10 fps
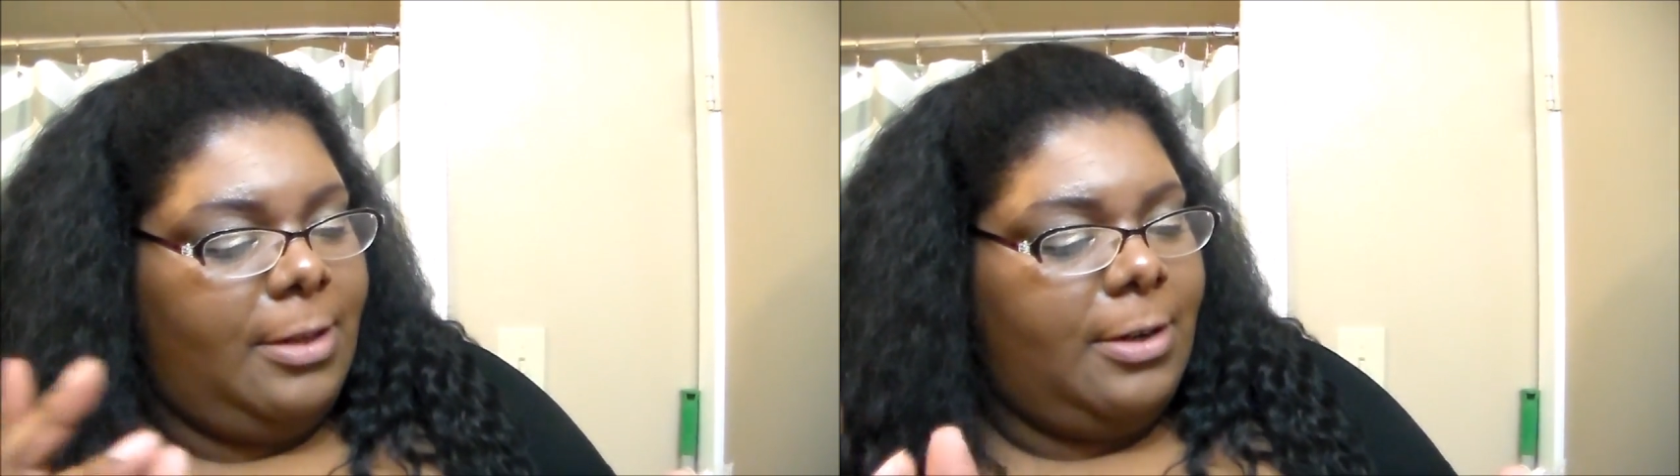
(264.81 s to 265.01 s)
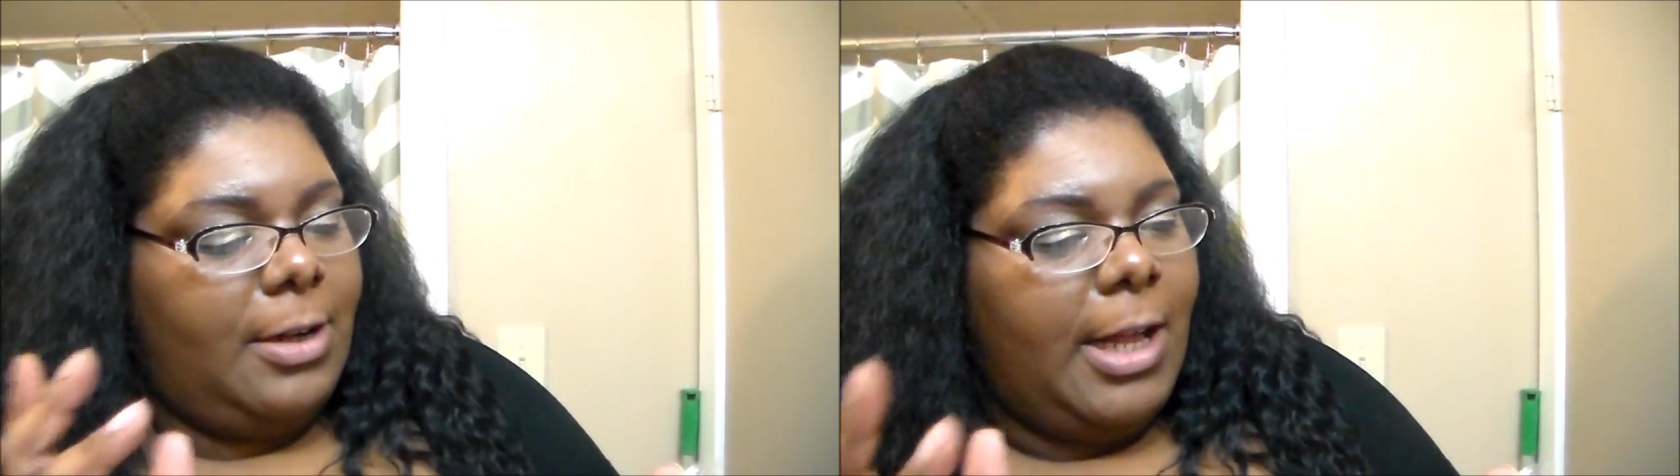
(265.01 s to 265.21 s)

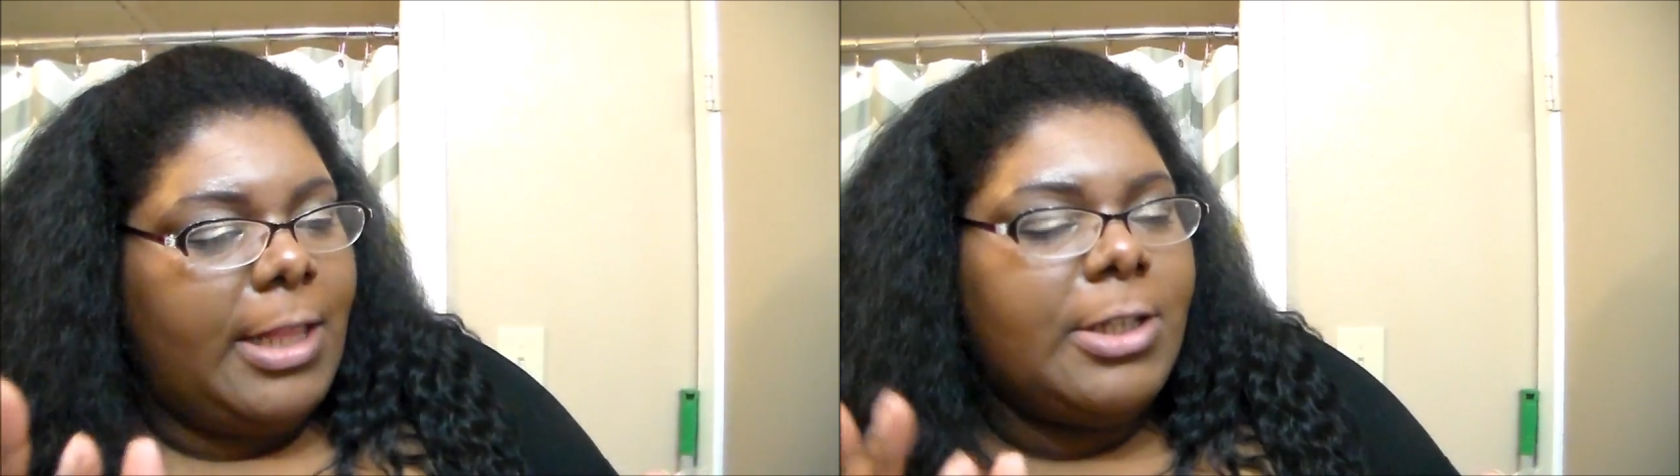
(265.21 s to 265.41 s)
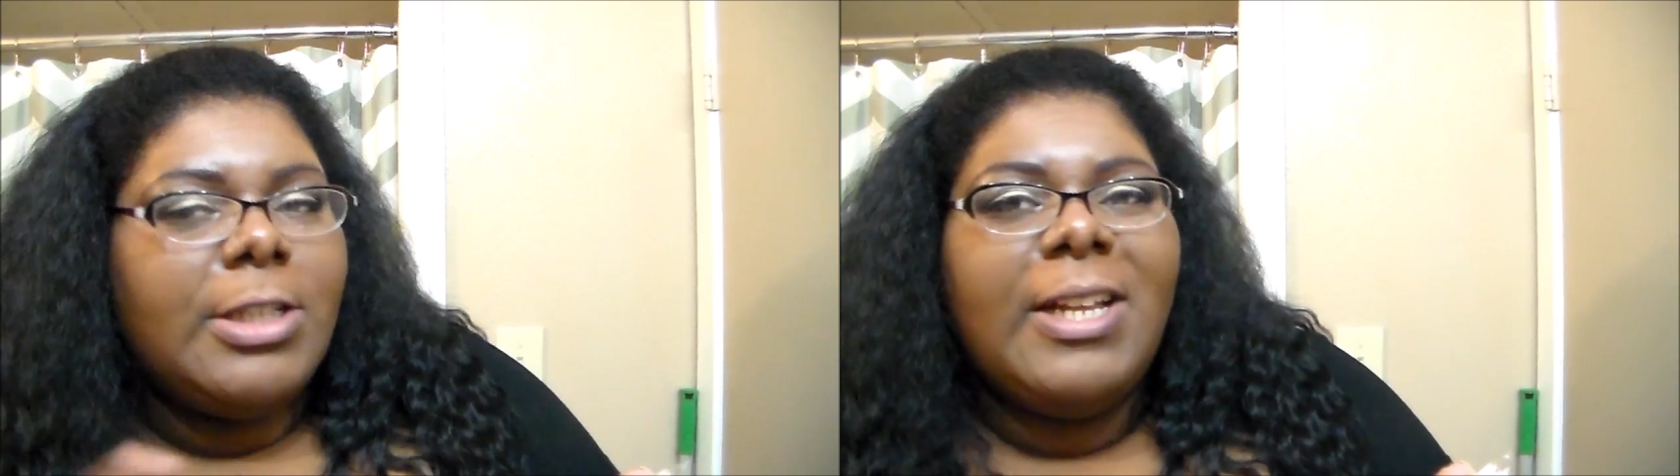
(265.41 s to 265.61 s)
little
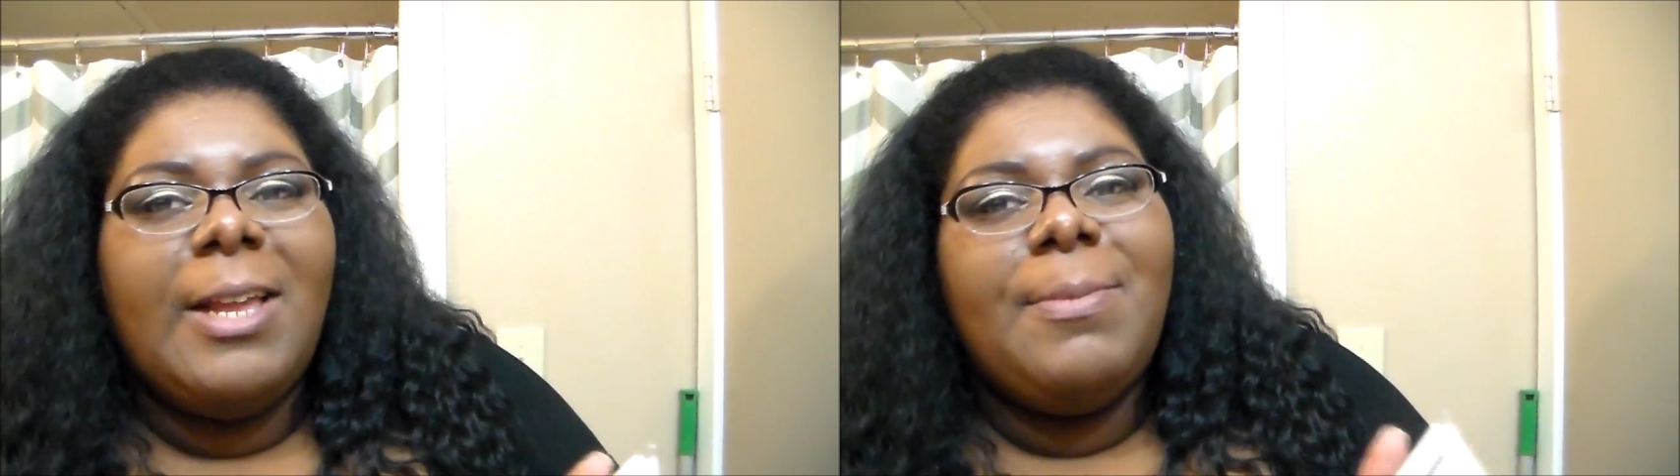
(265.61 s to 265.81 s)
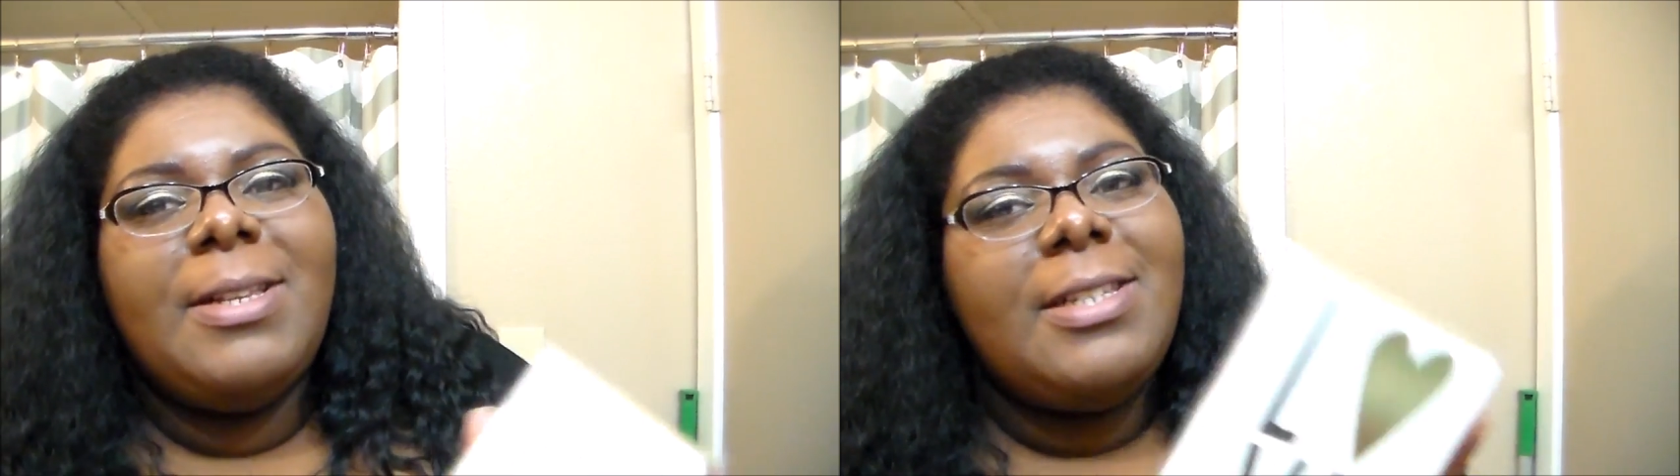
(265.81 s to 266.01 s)
color
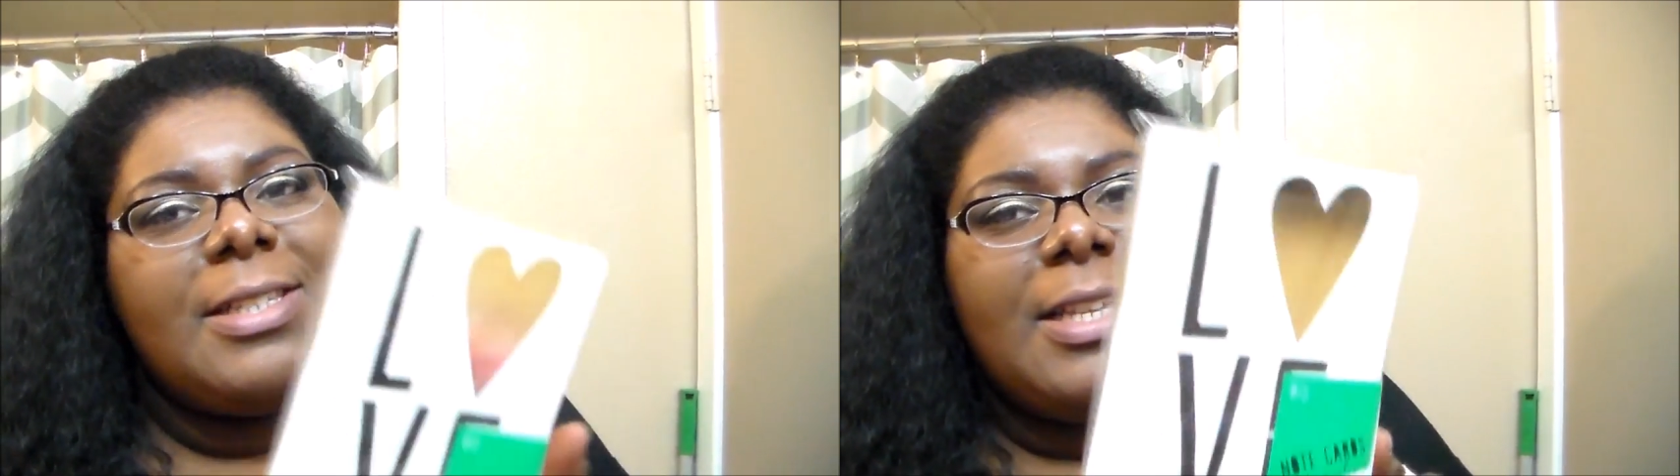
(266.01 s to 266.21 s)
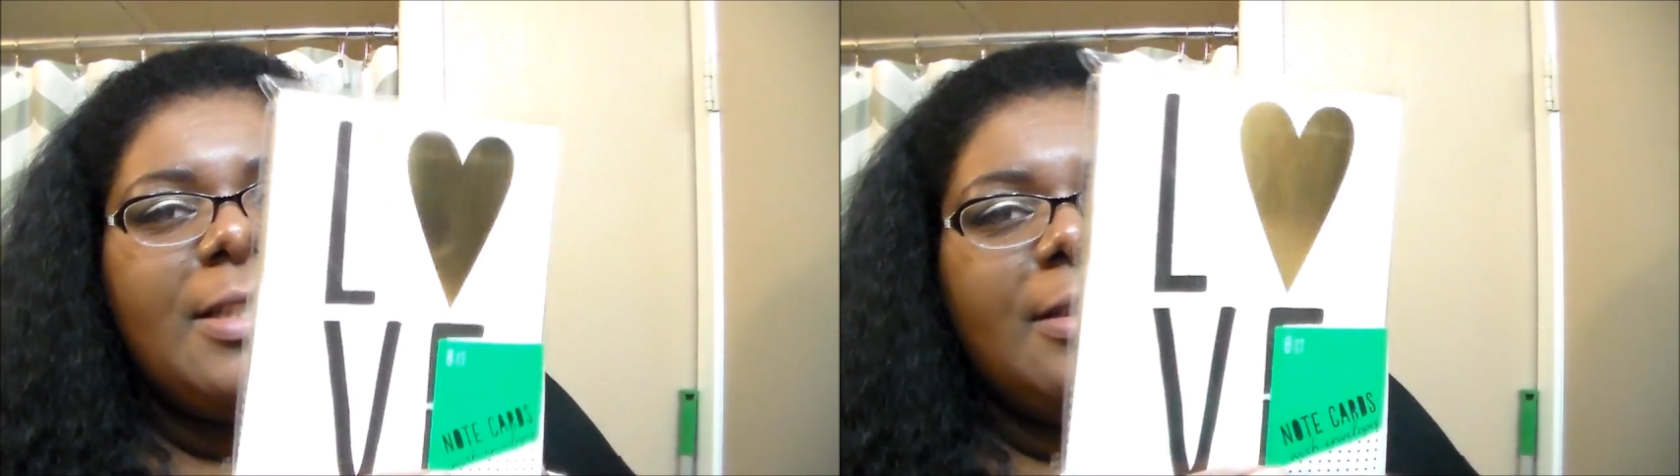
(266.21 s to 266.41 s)
scheme. It
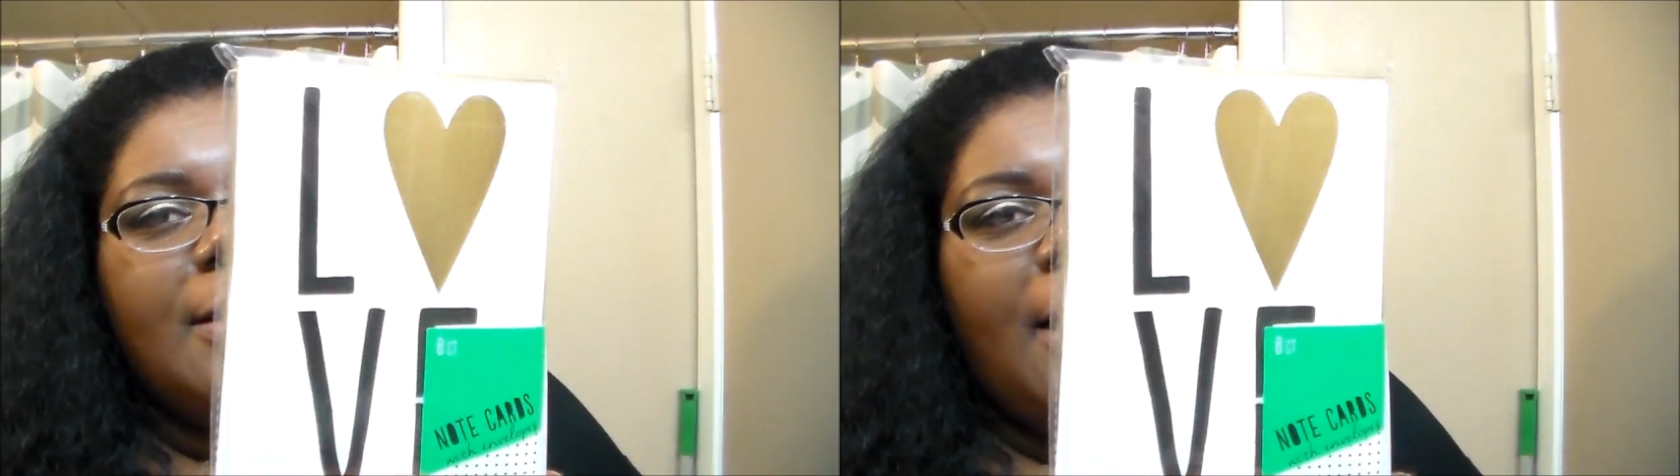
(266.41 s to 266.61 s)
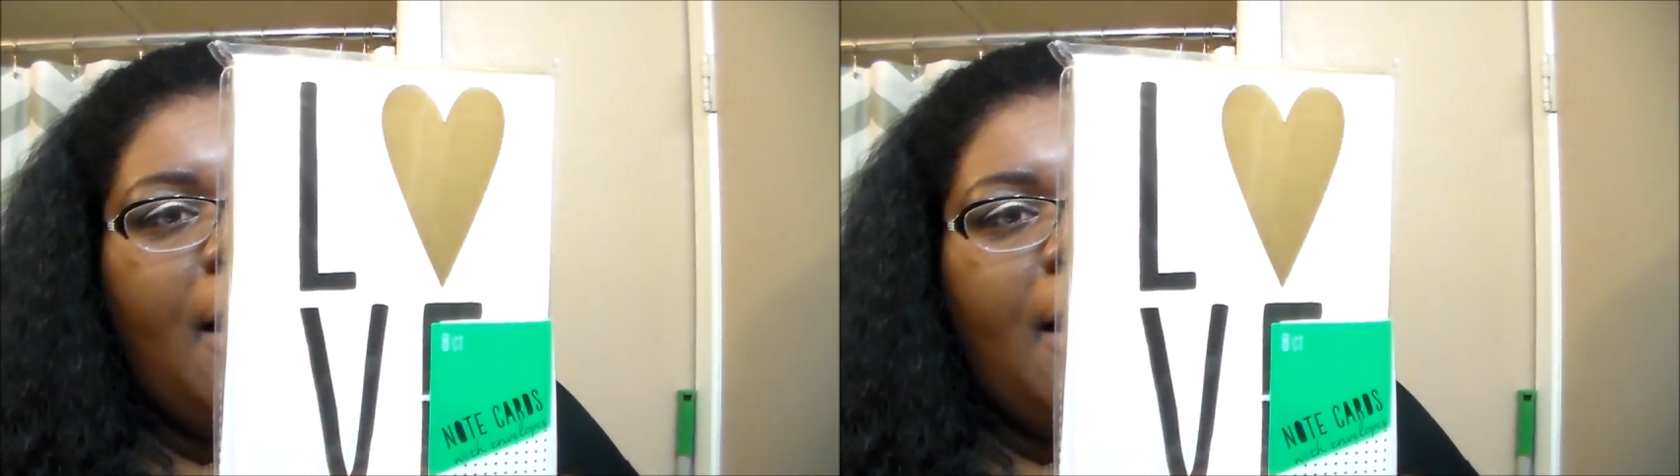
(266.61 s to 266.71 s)
just says